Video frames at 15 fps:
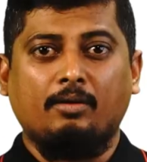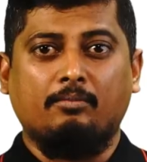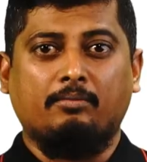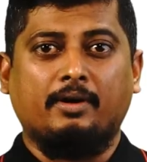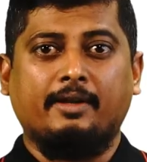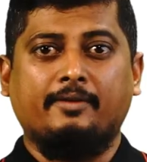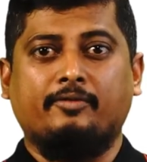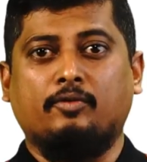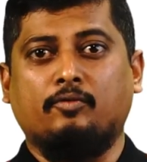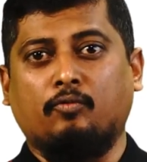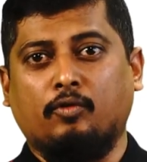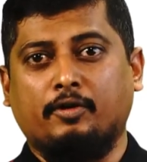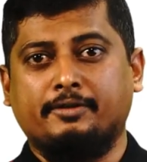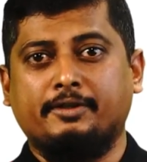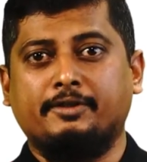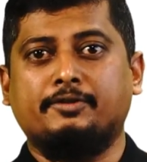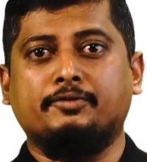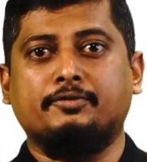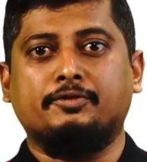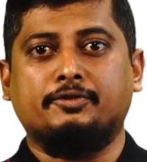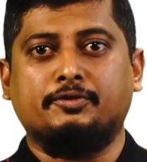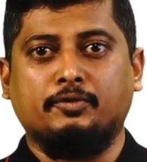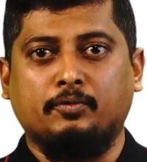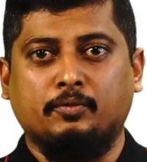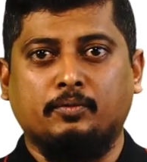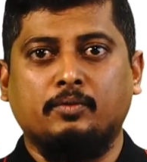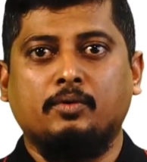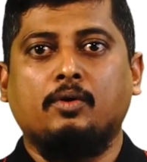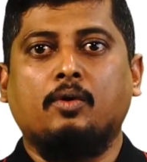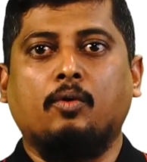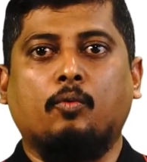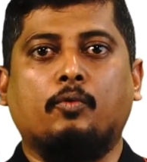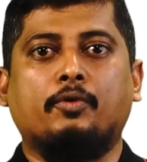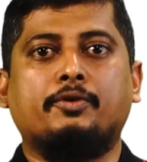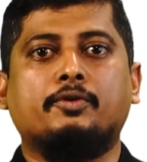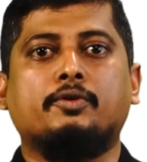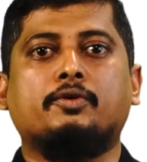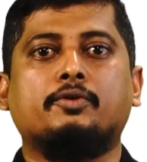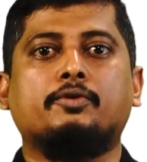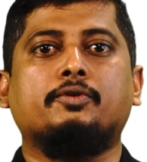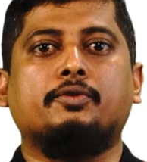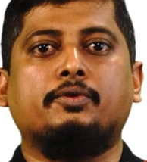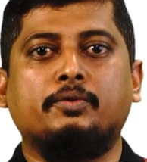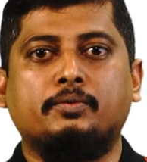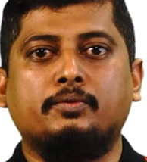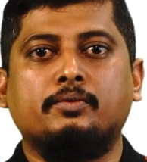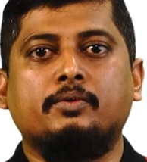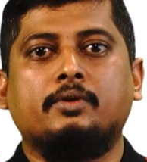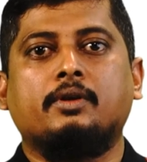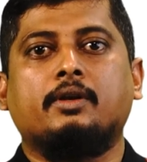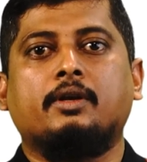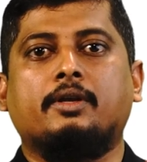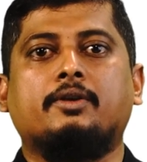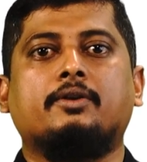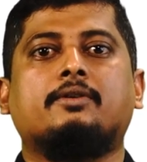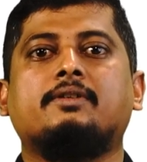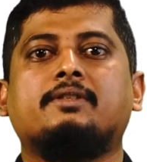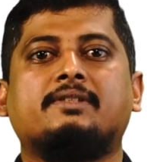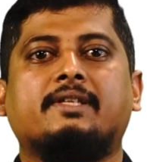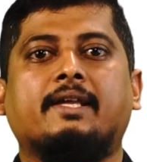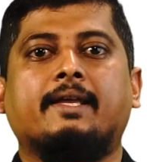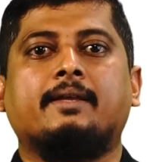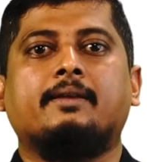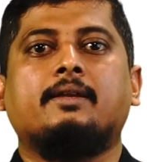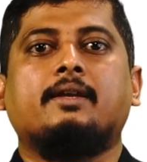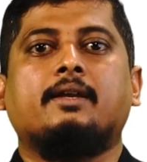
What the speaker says: But if you wanted to show what you could do, you could say,